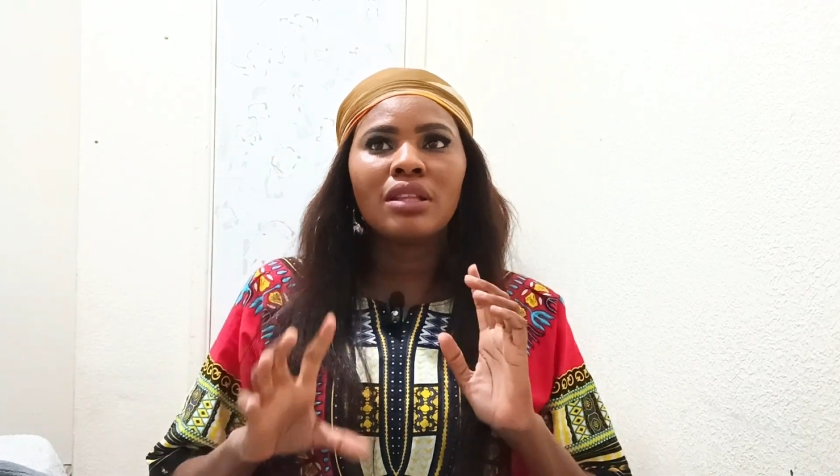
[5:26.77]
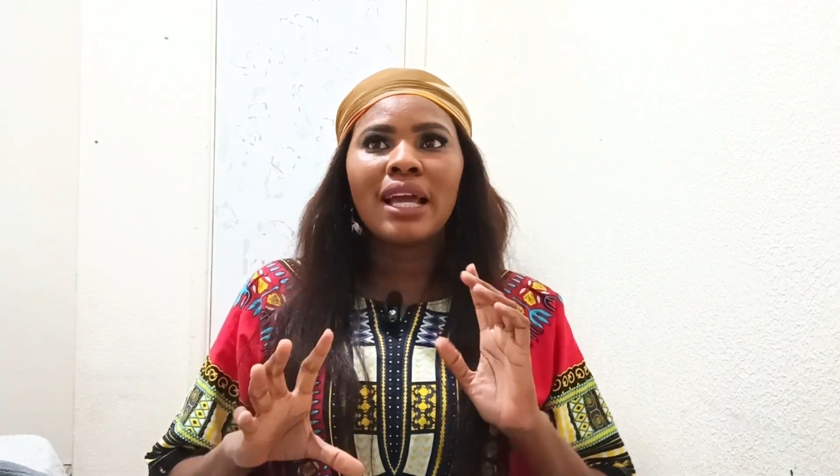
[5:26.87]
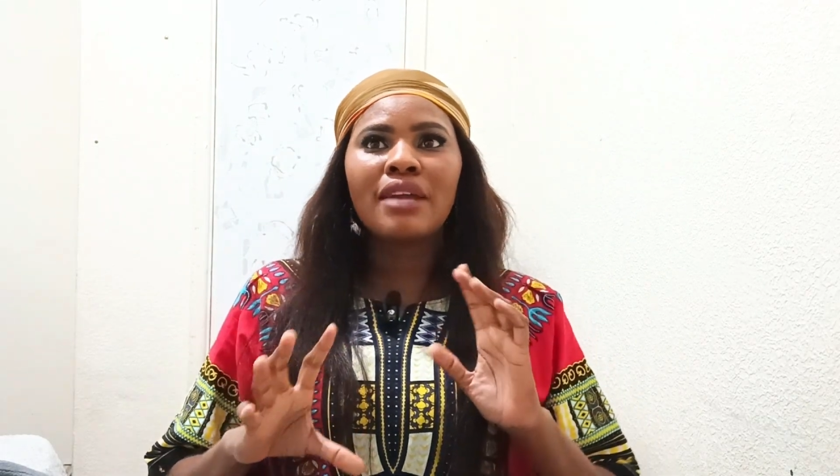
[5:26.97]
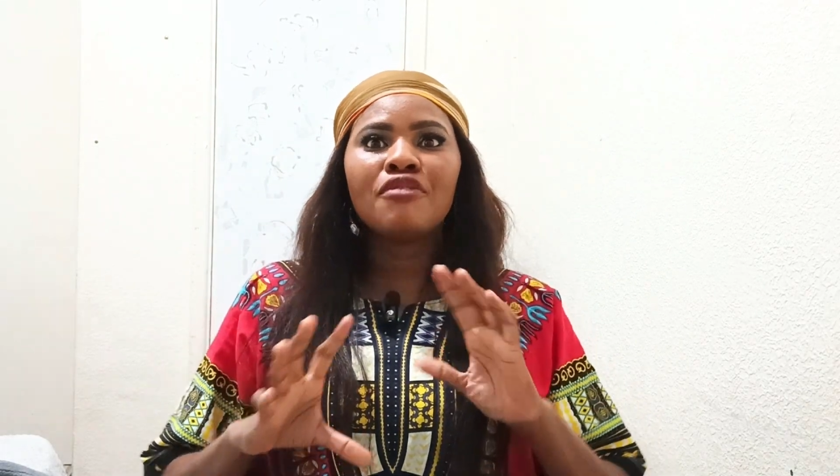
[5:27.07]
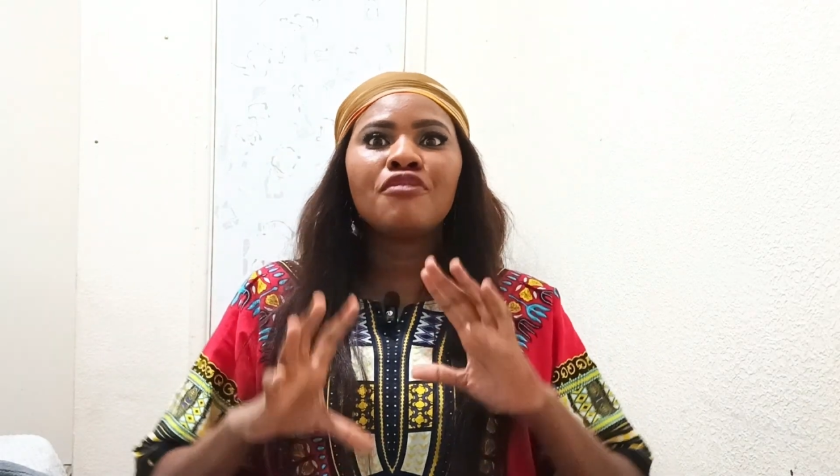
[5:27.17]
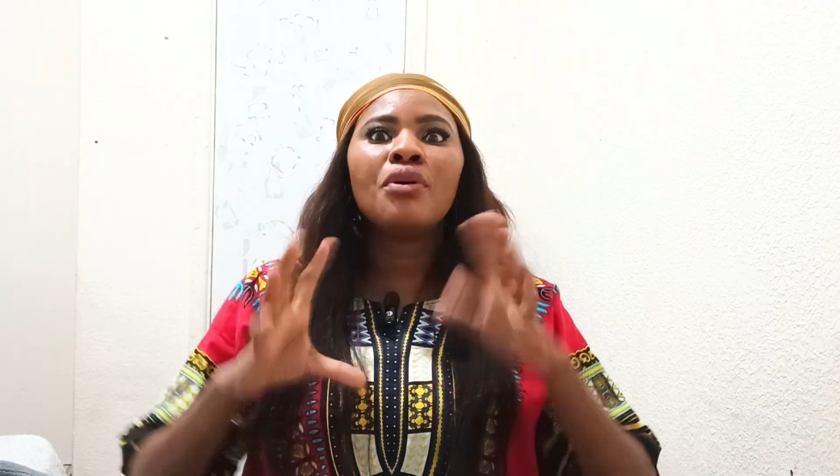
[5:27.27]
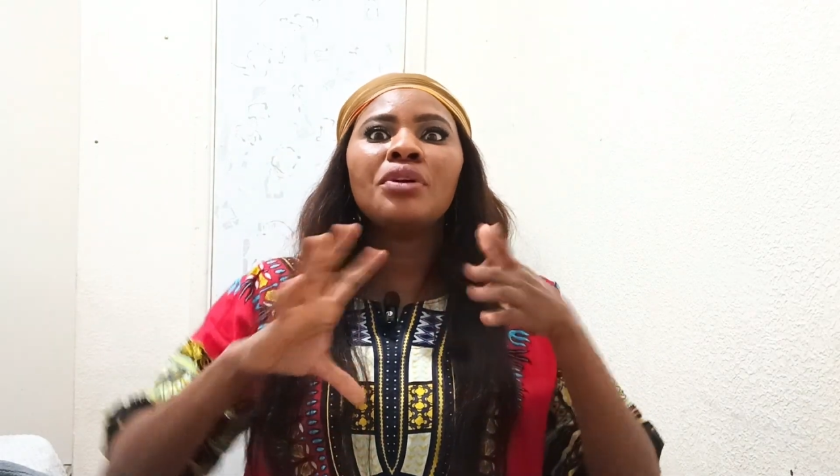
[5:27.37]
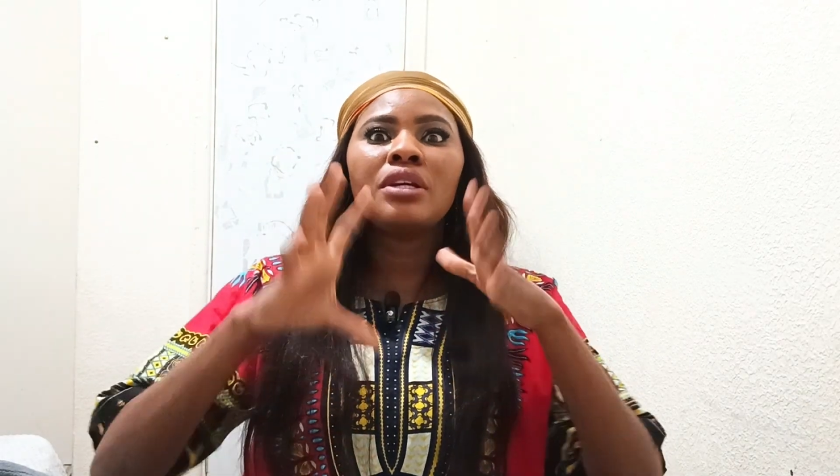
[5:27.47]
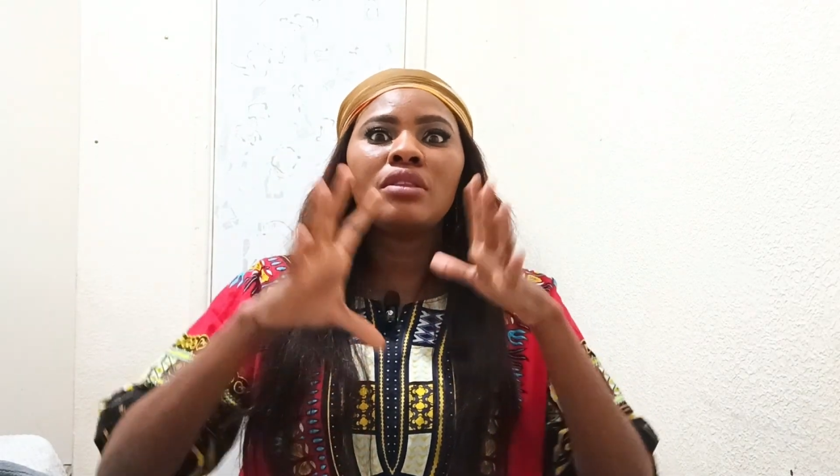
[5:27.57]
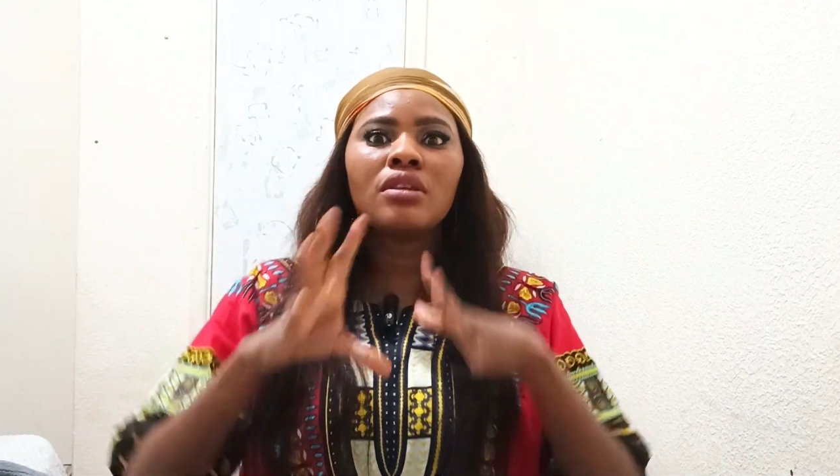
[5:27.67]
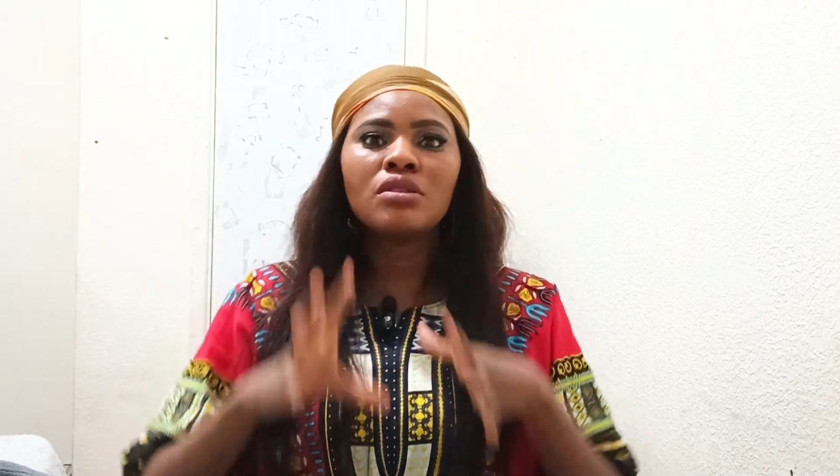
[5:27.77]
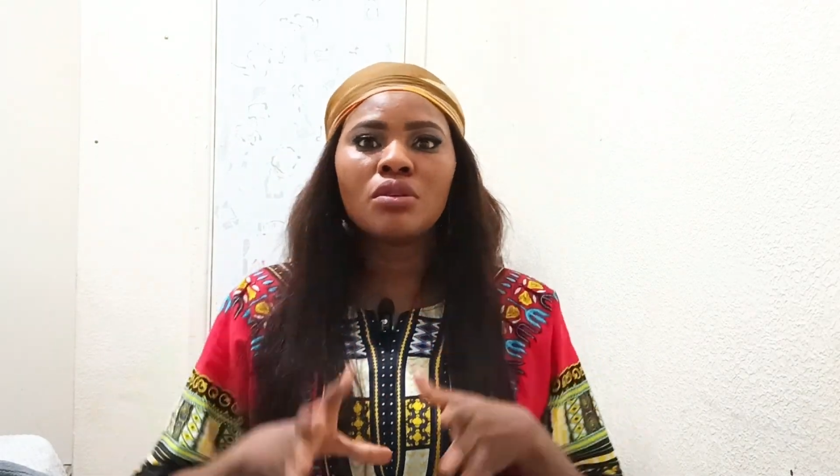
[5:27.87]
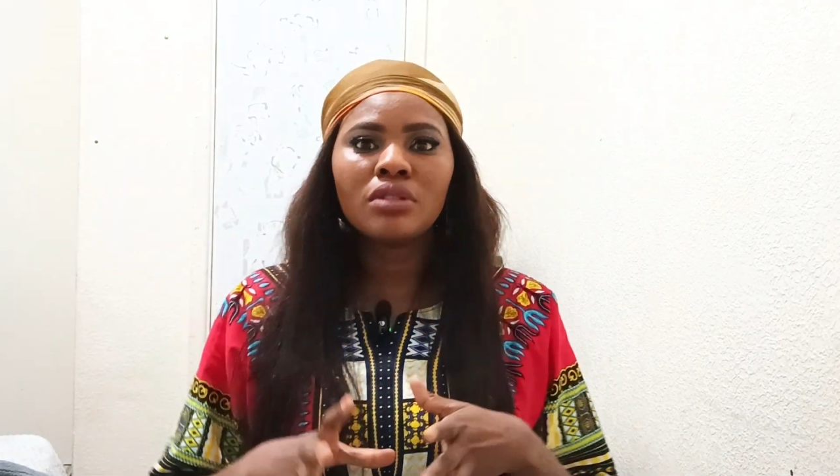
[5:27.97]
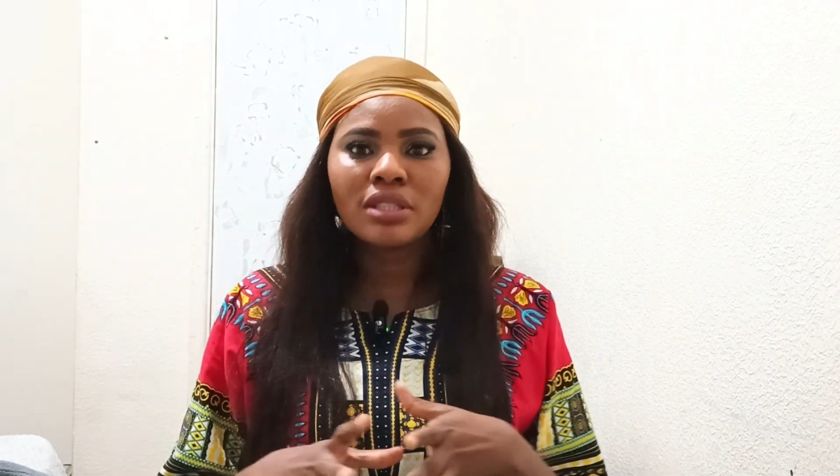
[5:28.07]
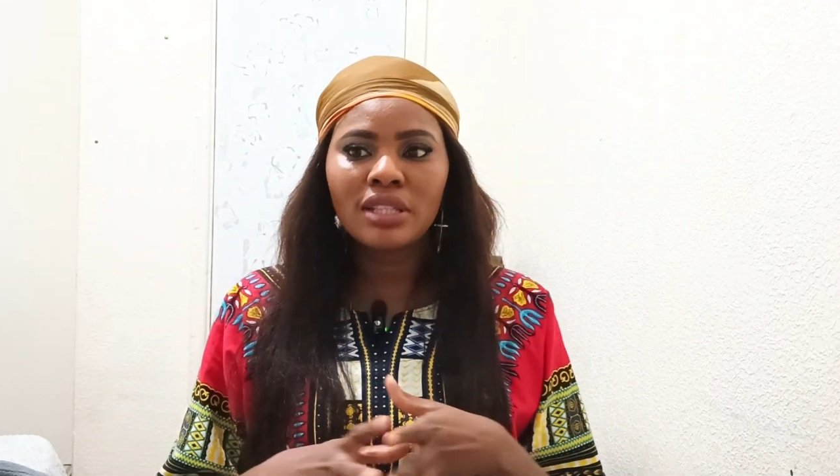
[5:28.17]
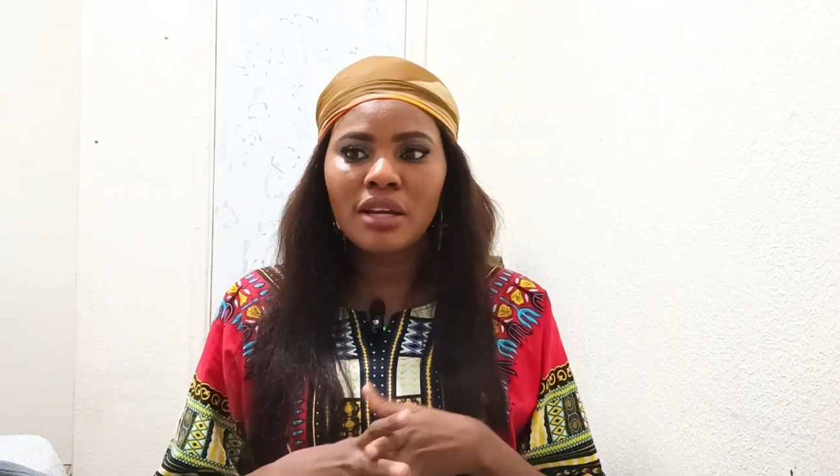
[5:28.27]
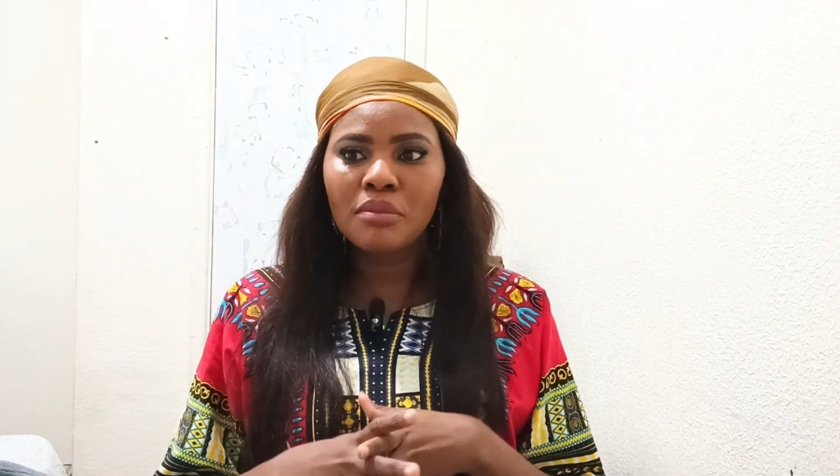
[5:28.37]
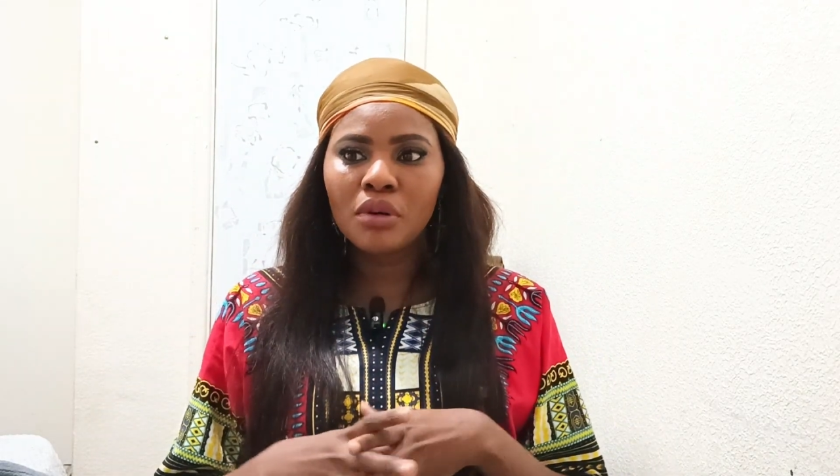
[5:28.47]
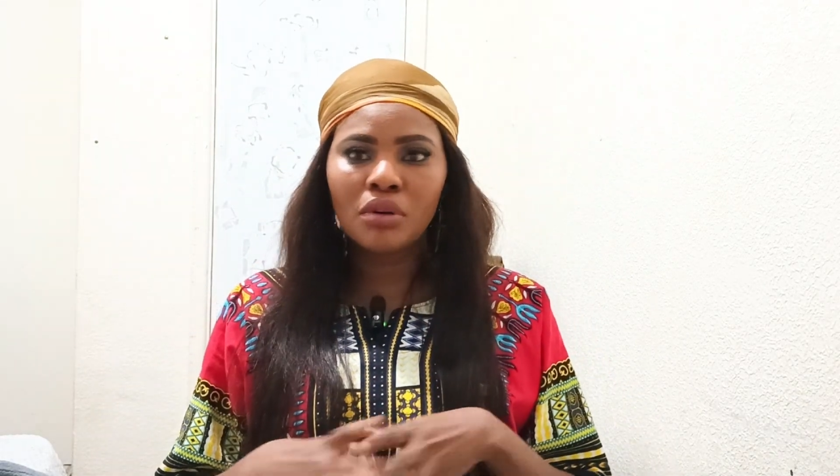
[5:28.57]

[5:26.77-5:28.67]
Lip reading: like funny things all the time,